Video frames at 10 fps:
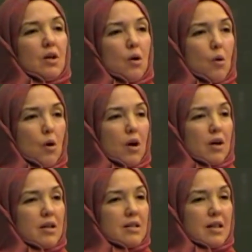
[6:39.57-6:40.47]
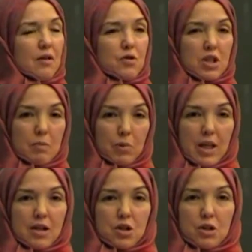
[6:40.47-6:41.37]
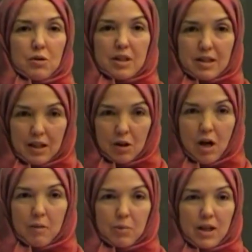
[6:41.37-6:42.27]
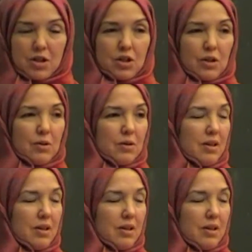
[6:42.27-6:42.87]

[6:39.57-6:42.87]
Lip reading: Or instead of just bless you, to say God bless you.